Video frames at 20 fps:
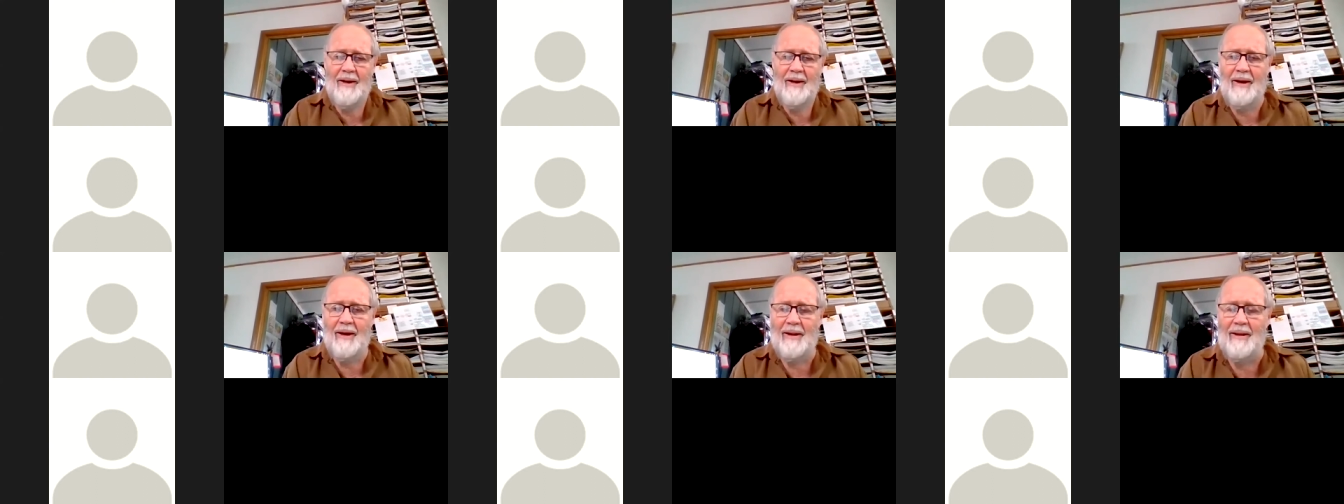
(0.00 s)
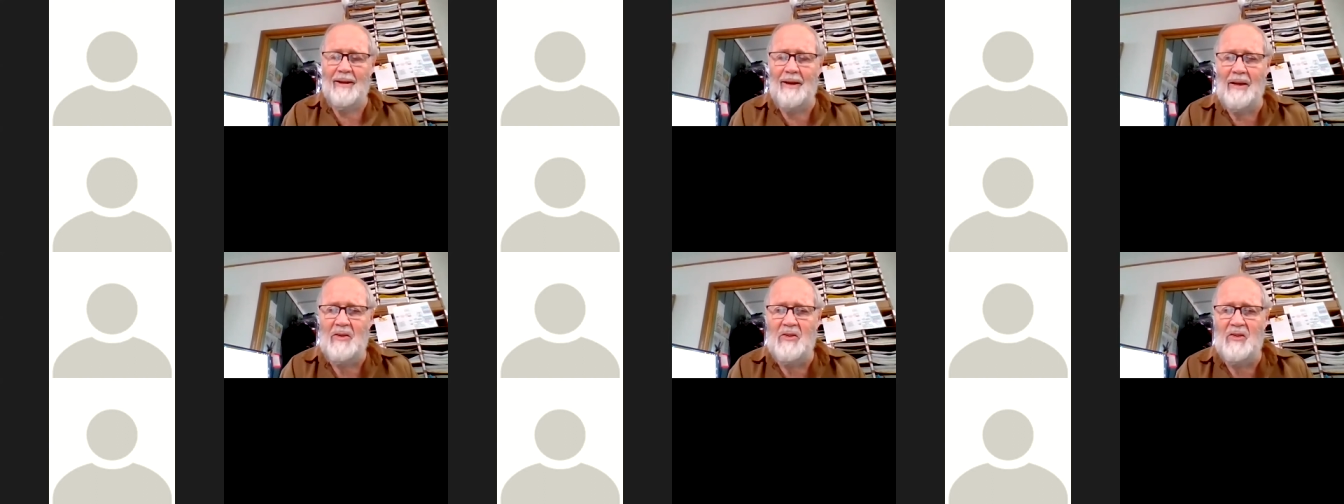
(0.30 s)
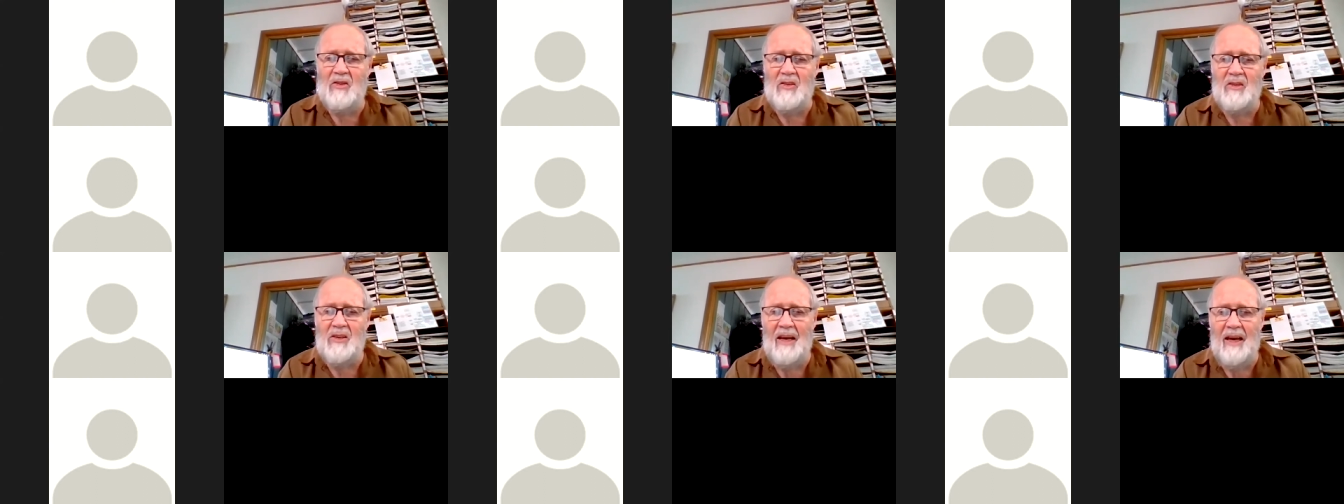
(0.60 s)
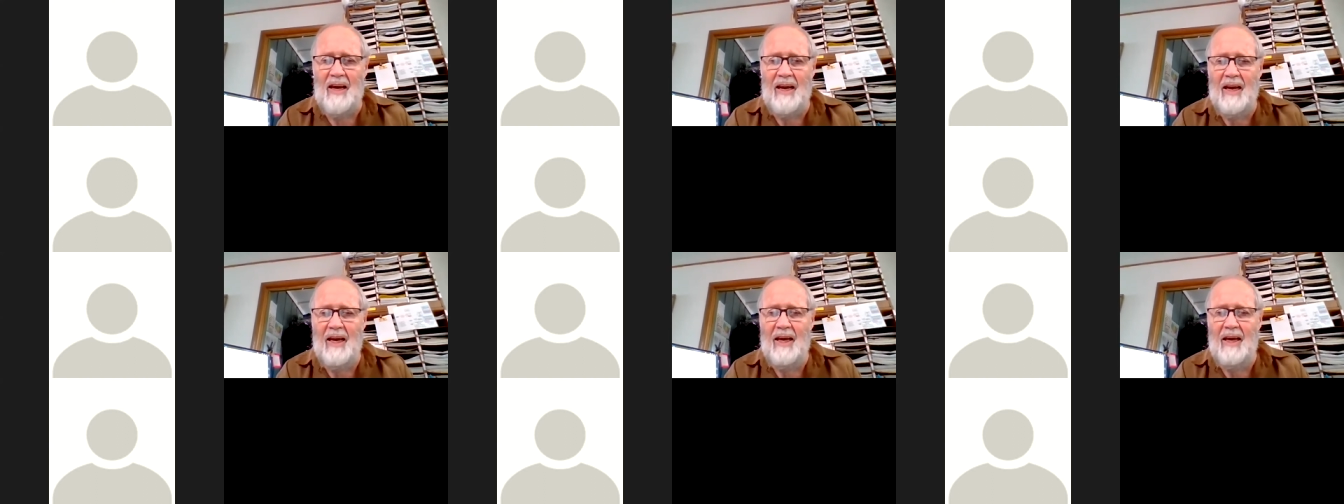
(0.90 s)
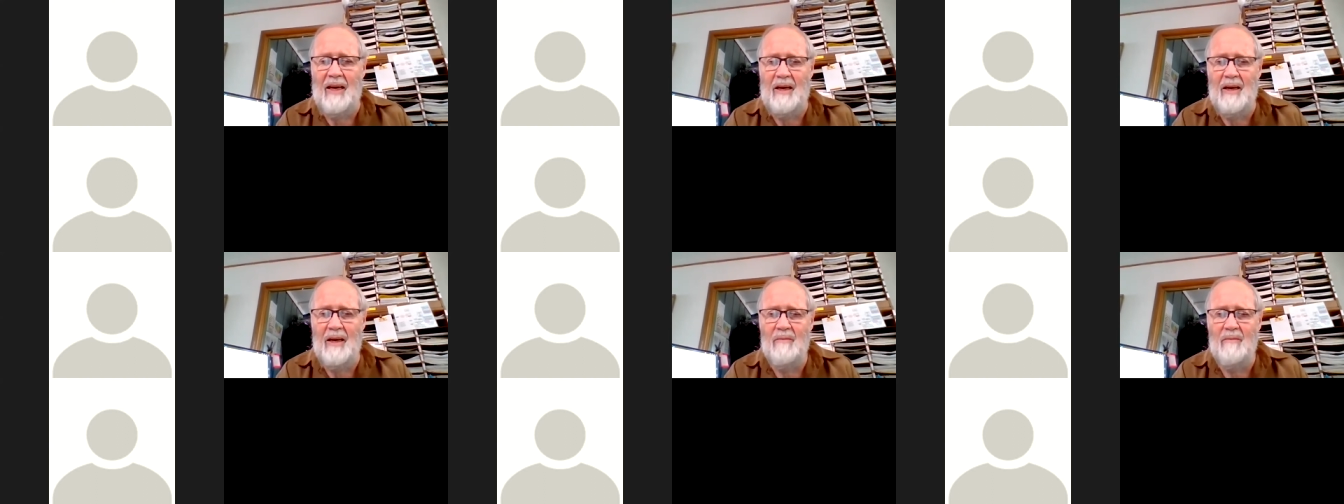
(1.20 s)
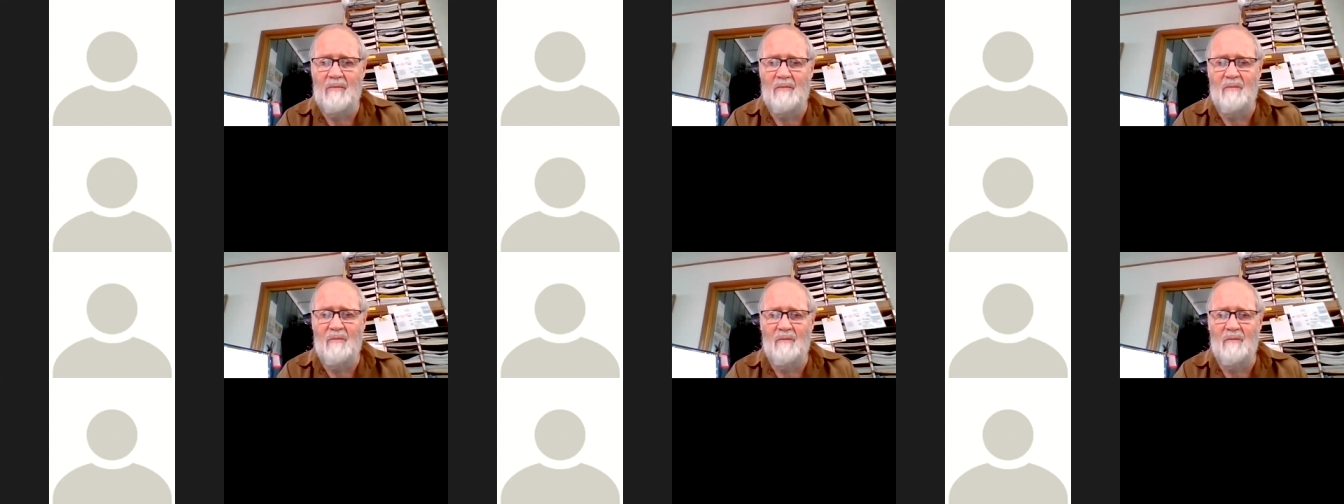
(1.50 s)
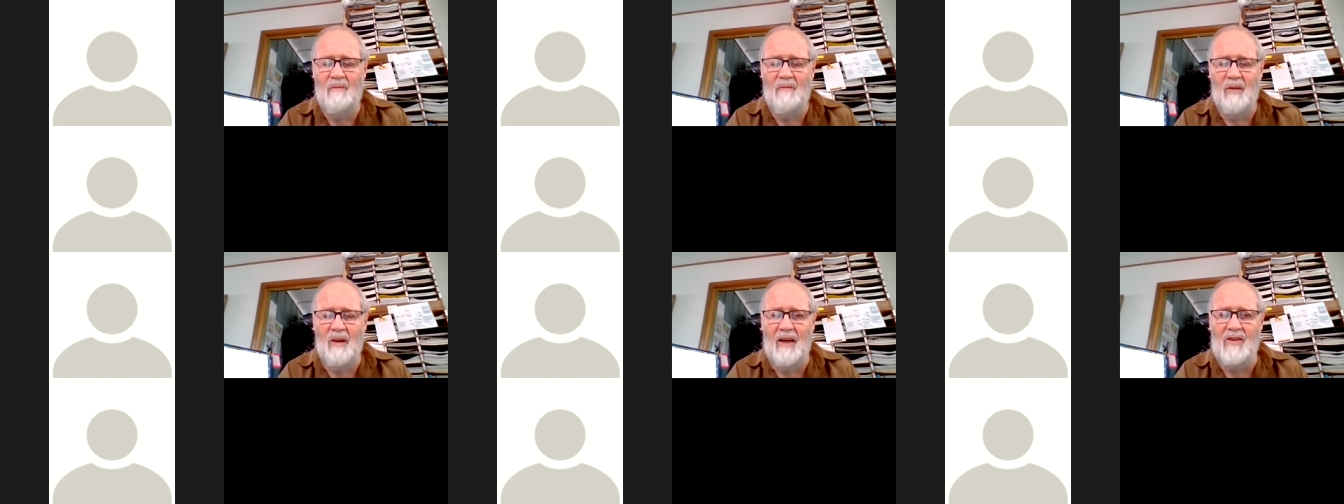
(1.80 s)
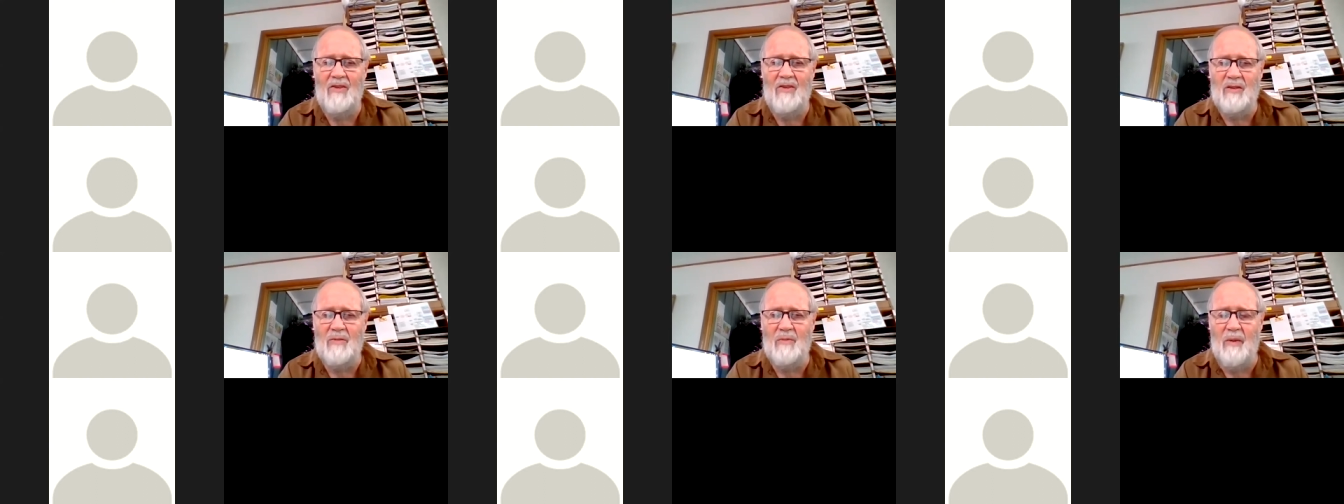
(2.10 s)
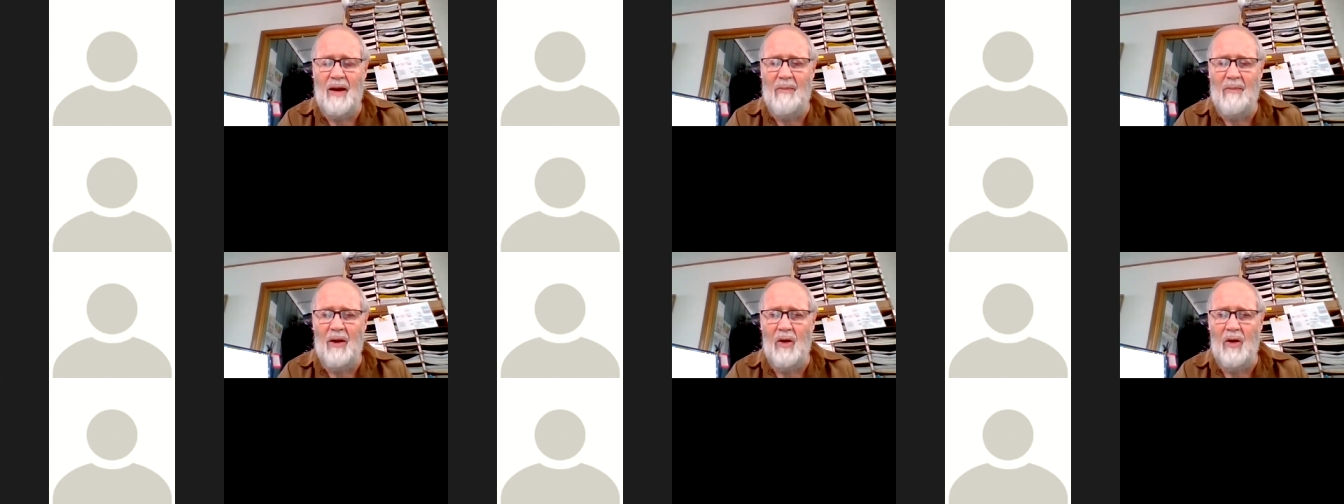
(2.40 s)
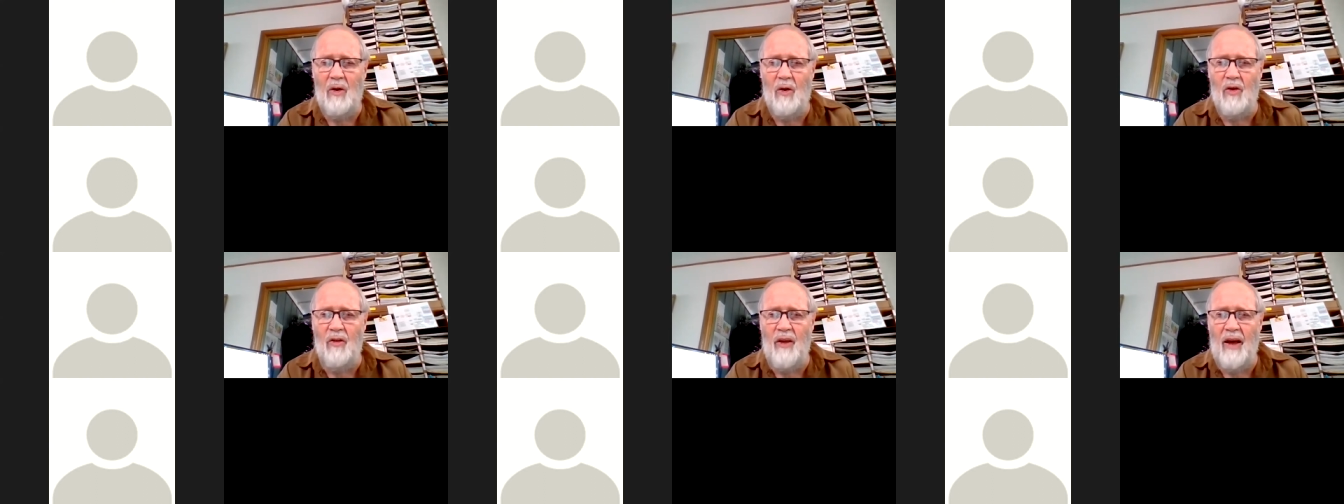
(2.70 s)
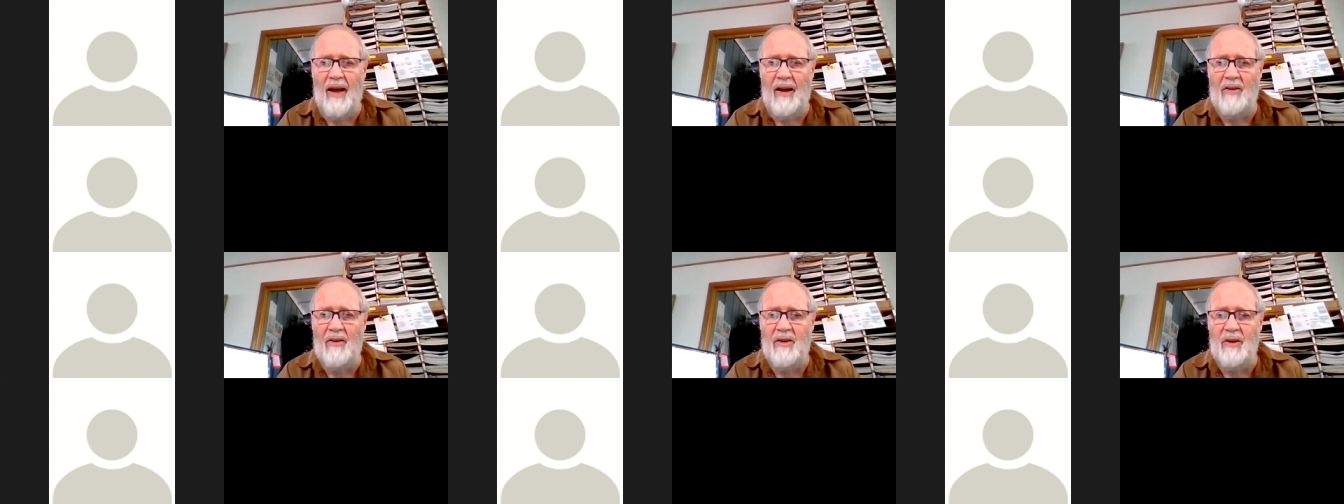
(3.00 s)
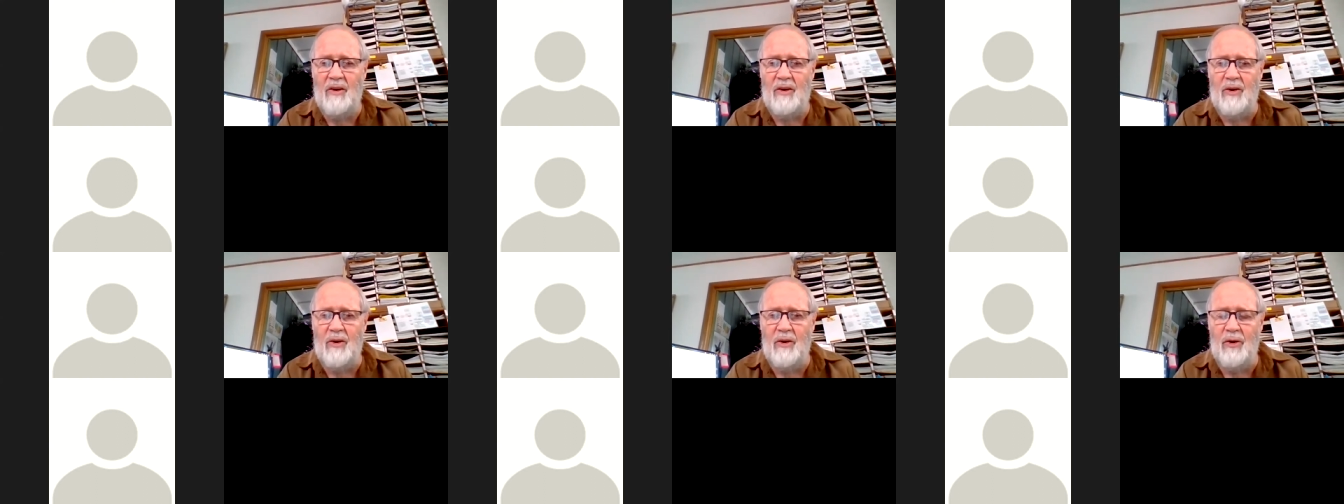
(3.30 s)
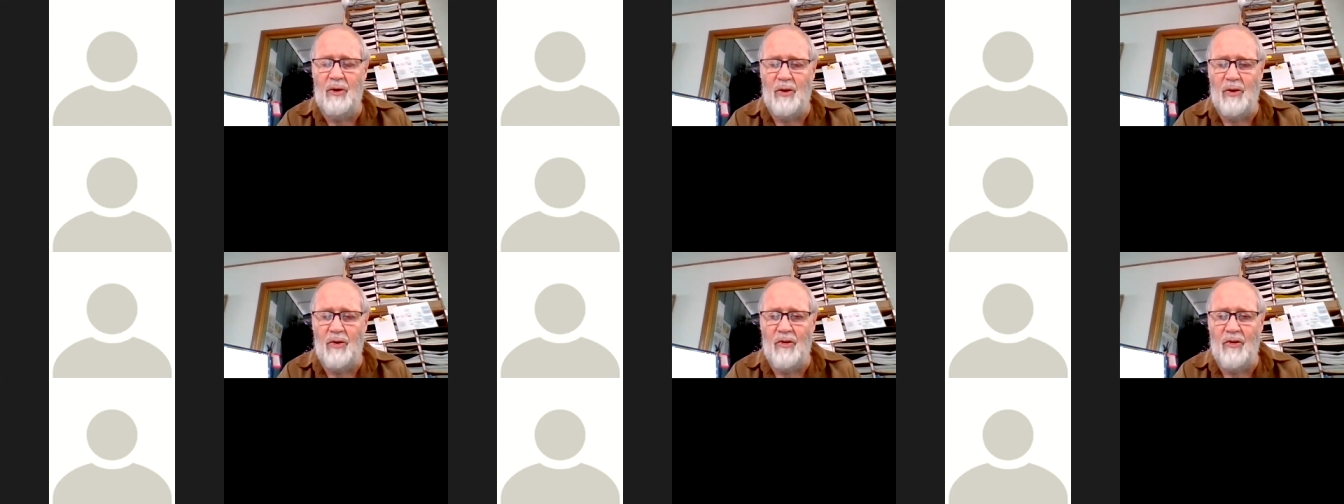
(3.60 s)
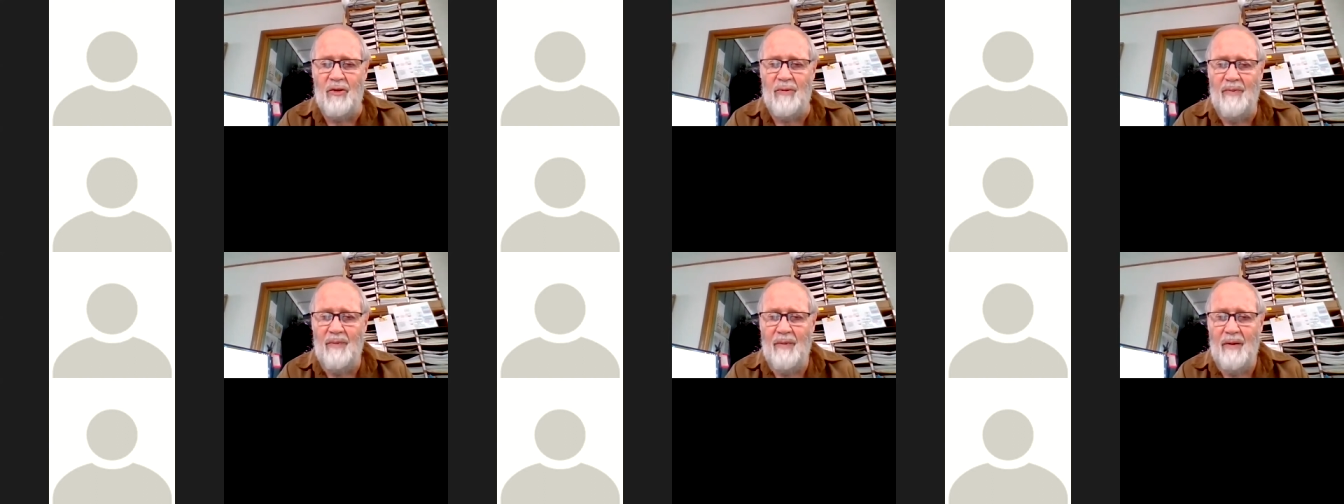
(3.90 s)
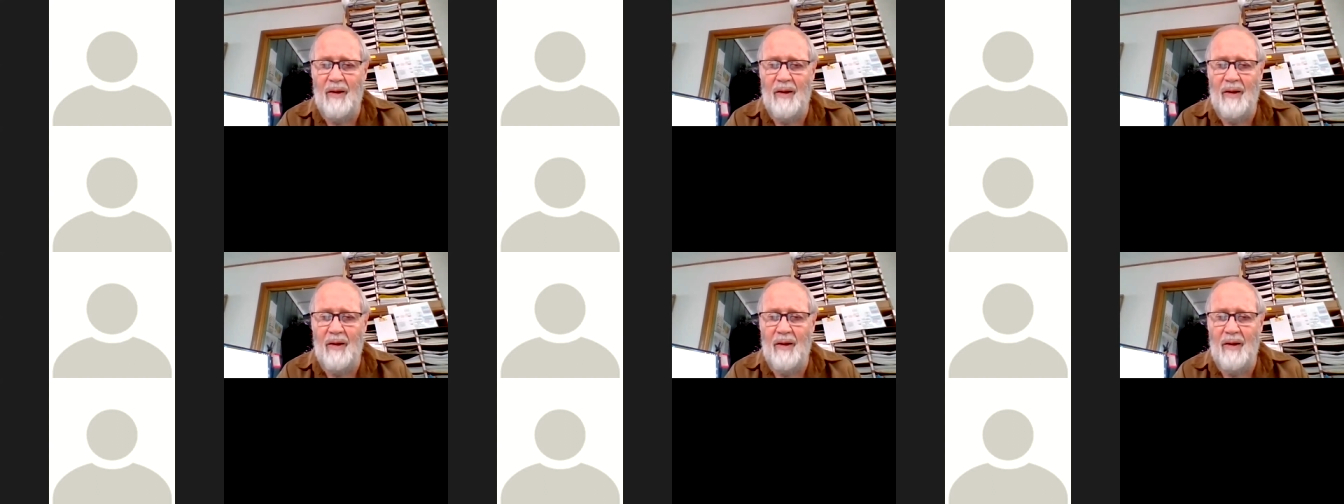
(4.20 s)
Let's say, let's maybe hold that to cougars